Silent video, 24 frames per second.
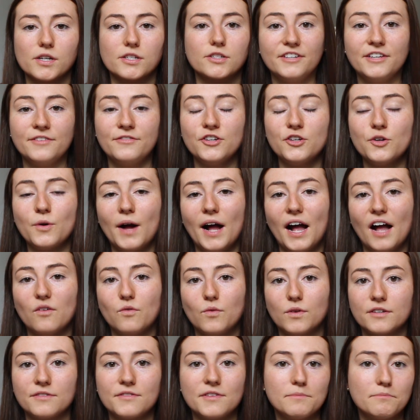Even if you don't have
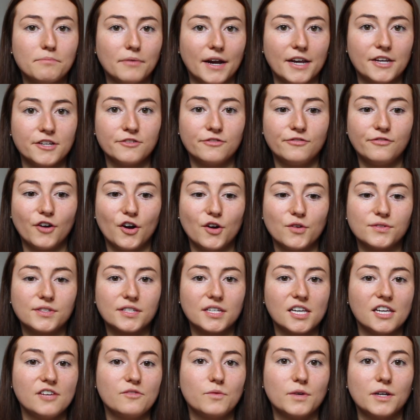one of the brand new phones,
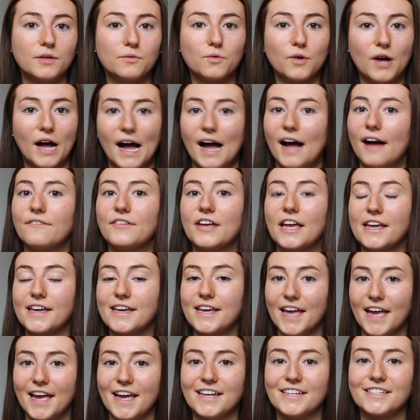Gviewin will have a
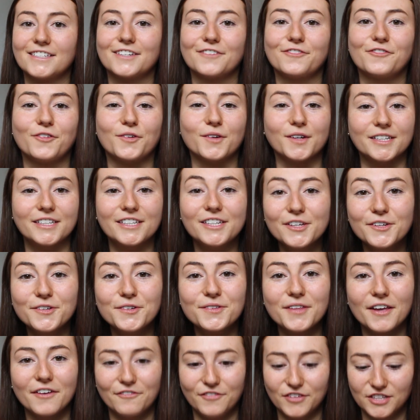case for
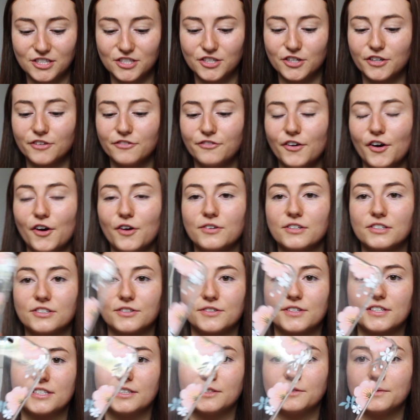you that fits your phone. So
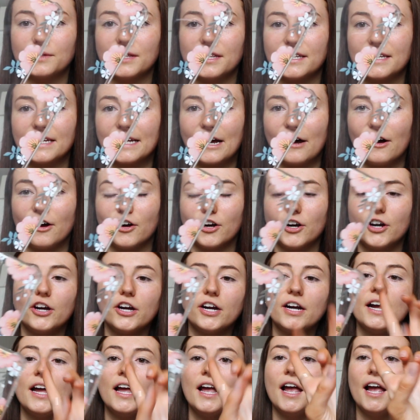this is one that I got
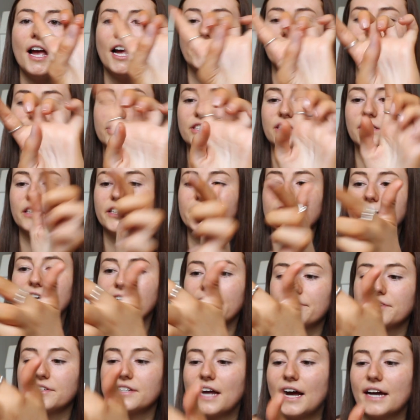her. It's just clear
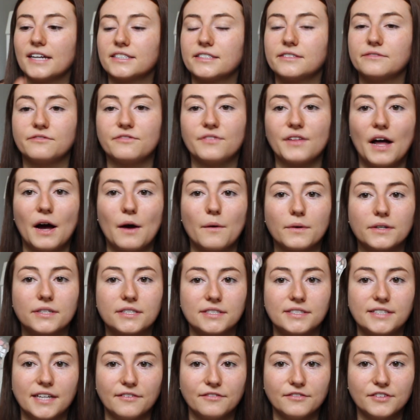and then has some flowers.
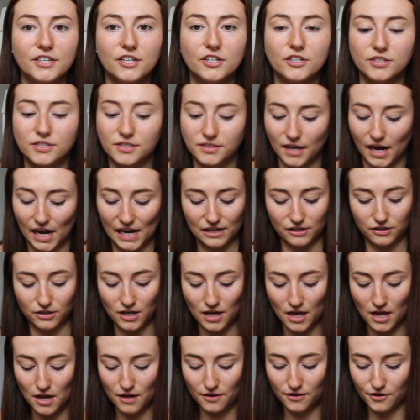Definitely her style.
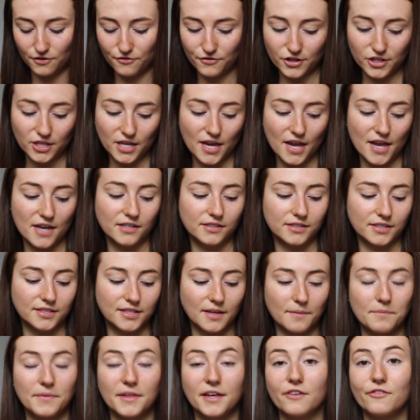There really is
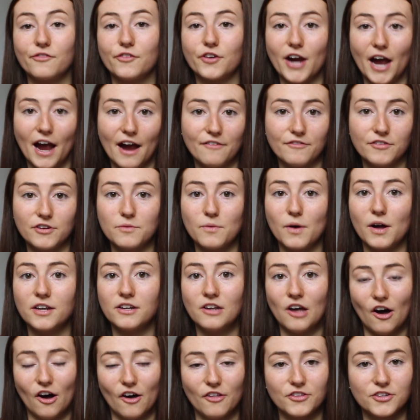something for everyone
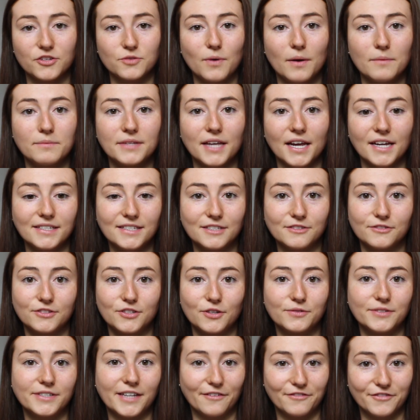on this website,
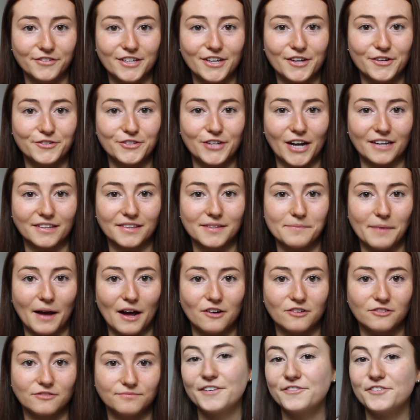so definitely go check them
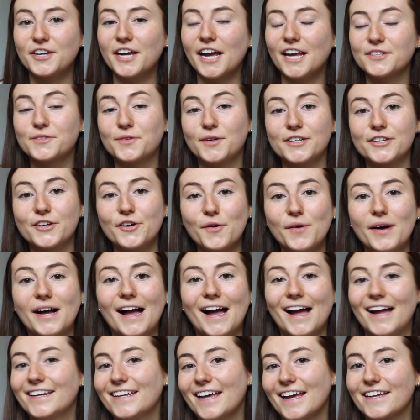out. If you guys want to go
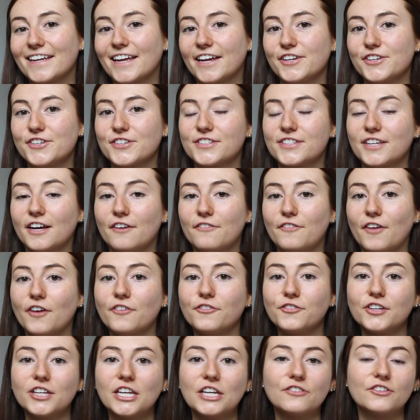ahead and get yourself a
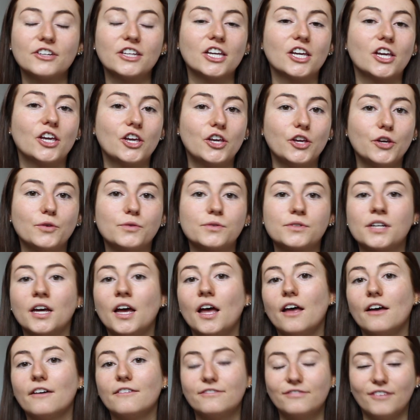really cute,
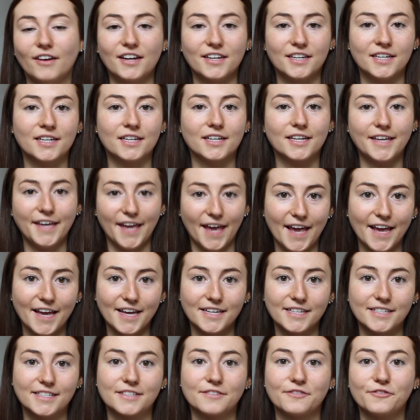fun
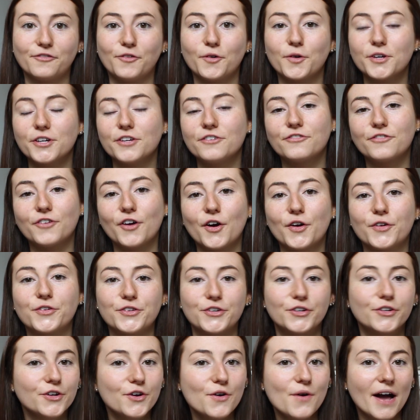case for your phone,
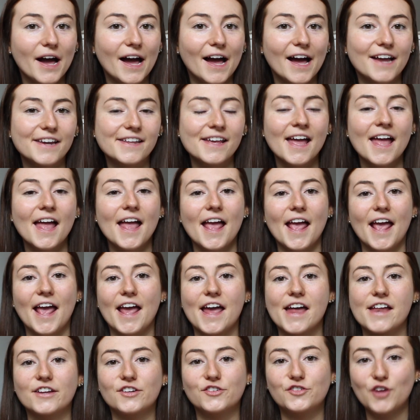you can go ahead
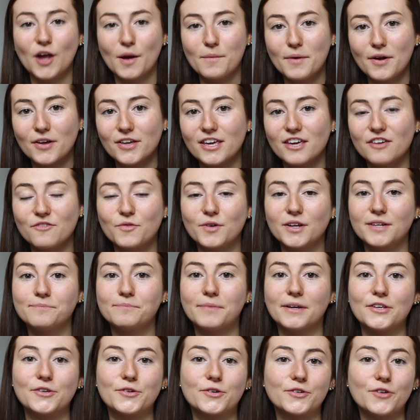and shop on Gviewin,
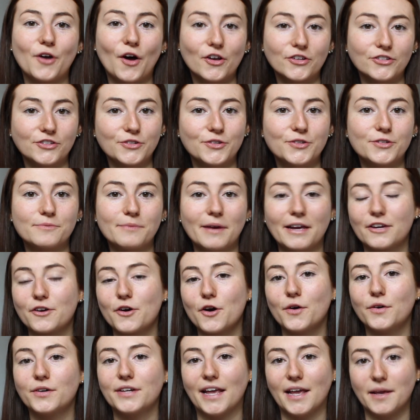but you can also use my
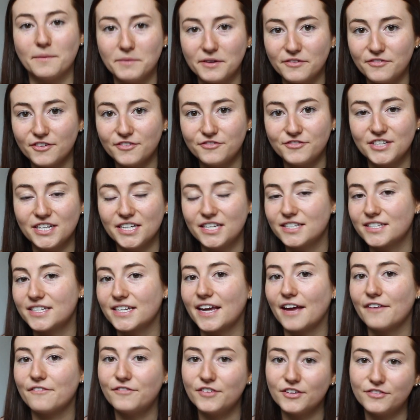code Amy15 to
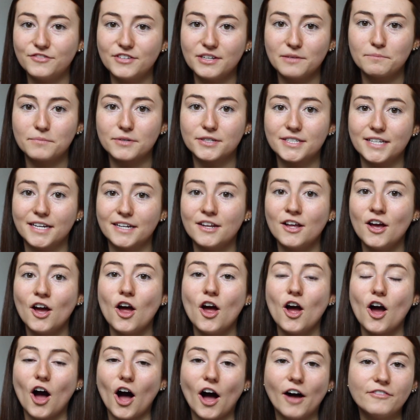get 15%
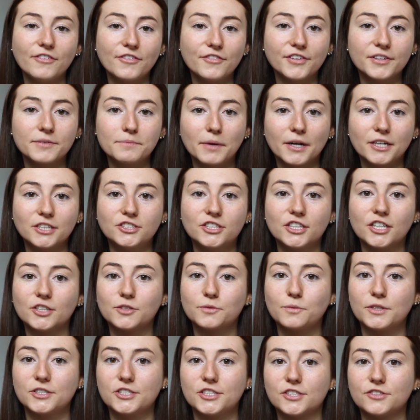off of your
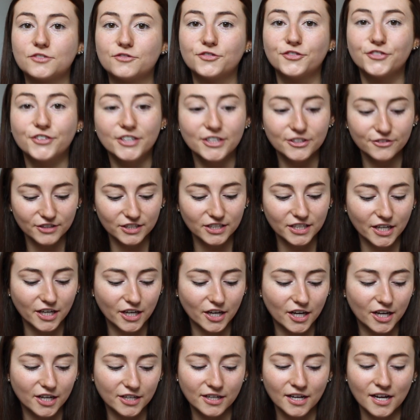purchase, which is really
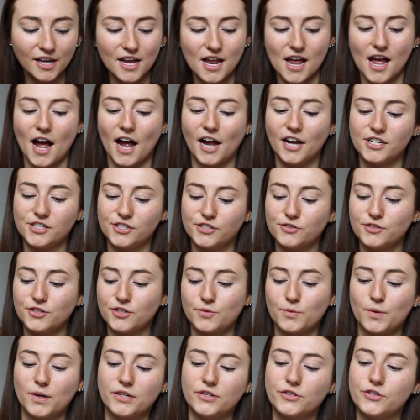good. I also
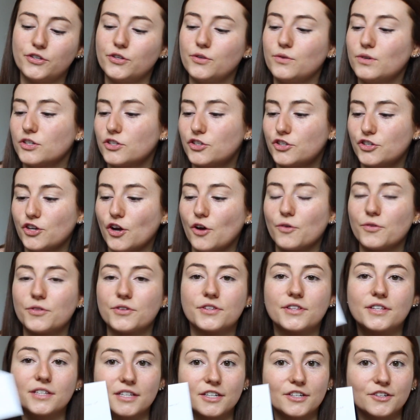just want to show the
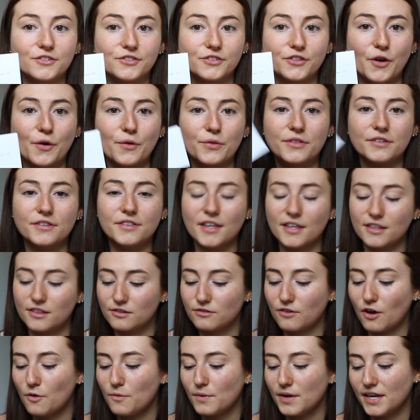little note that they
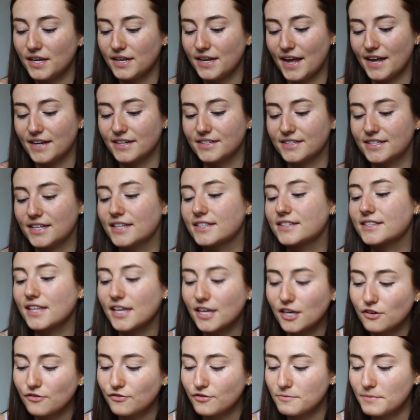throw in, and it says,
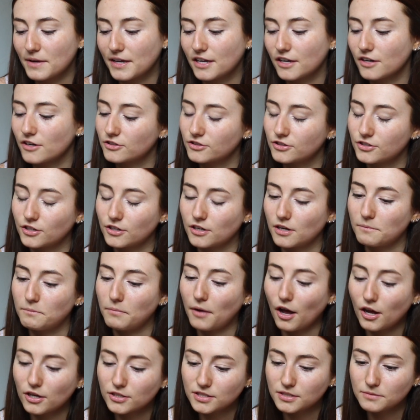"Thank you for making our startup
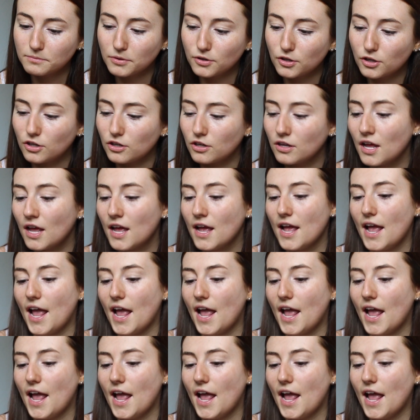possible."